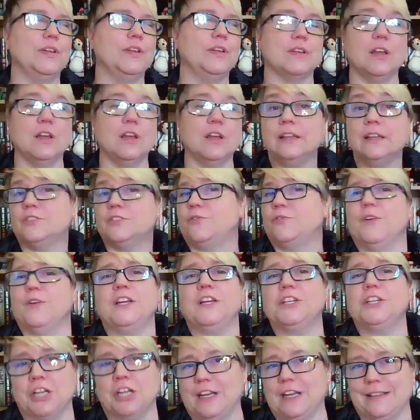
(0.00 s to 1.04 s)
science
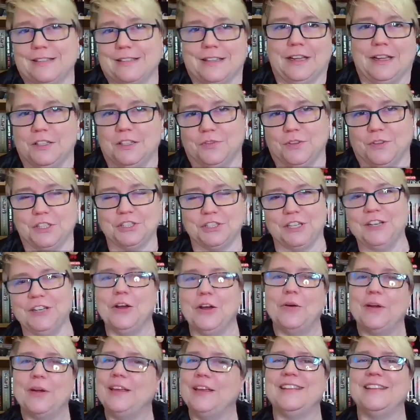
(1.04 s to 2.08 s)
fiction-y science fiction, you
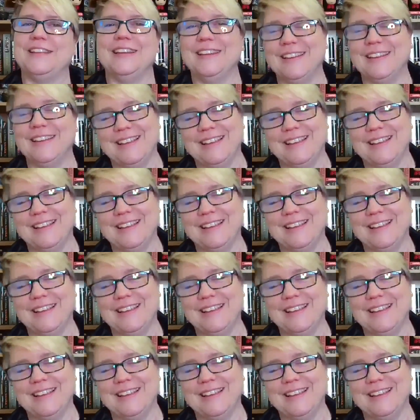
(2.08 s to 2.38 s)
know, he's